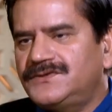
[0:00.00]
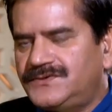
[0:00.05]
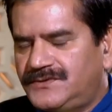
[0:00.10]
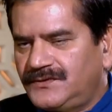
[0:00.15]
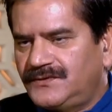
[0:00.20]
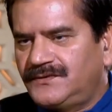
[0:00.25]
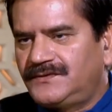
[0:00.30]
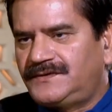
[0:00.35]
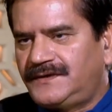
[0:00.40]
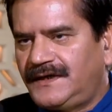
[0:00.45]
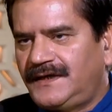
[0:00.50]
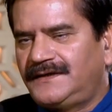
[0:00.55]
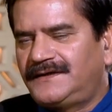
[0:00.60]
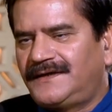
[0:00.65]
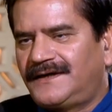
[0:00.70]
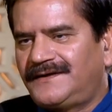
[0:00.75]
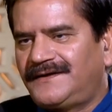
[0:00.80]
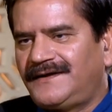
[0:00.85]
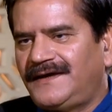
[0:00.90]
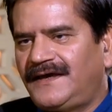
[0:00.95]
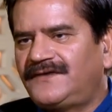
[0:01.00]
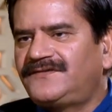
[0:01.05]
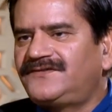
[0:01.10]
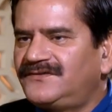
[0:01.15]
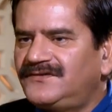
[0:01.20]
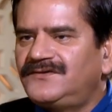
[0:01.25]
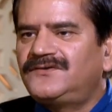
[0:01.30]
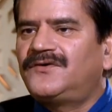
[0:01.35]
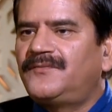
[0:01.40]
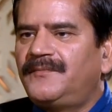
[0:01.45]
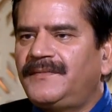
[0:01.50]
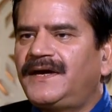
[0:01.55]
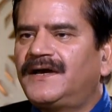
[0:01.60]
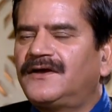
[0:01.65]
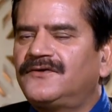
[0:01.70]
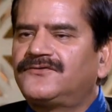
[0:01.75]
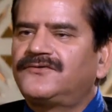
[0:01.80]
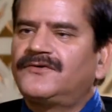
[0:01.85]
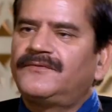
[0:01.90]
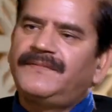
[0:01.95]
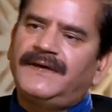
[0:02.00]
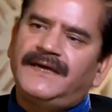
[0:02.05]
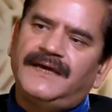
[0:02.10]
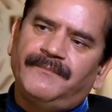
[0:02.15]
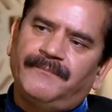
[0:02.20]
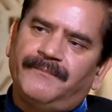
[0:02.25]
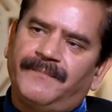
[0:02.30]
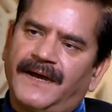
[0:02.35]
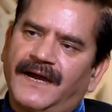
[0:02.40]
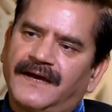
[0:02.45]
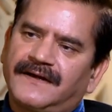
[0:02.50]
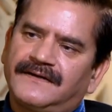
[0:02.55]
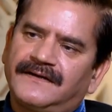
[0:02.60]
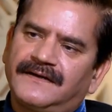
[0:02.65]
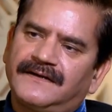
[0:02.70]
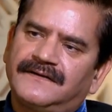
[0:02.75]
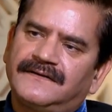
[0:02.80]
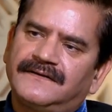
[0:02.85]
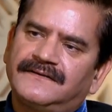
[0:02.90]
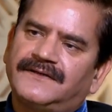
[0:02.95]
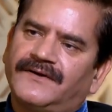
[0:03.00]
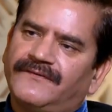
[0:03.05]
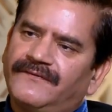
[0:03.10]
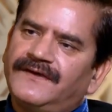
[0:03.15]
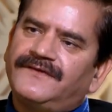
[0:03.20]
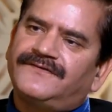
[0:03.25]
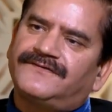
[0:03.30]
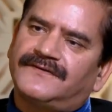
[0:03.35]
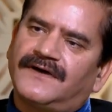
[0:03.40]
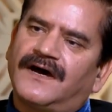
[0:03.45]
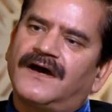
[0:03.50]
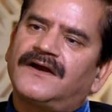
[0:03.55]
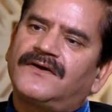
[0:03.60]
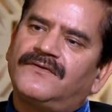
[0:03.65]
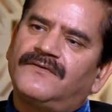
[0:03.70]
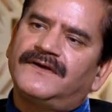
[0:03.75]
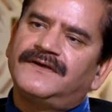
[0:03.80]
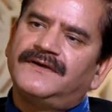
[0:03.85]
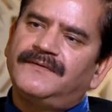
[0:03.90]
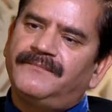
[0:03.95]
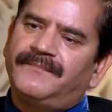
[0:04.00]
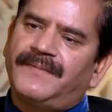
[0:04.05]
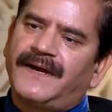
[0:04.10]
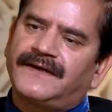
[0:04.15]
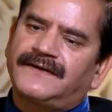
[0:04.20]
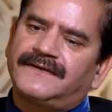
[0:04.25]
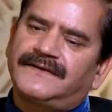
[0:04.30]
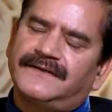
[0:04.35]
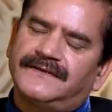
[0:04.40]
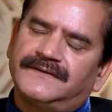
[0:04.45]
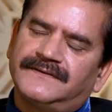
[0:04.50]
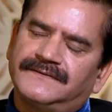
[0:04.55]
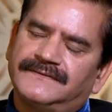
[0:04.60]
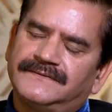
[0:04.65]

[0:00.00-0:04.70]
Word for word: Do you think that SCO may also be impacted the way SAARC was impacted?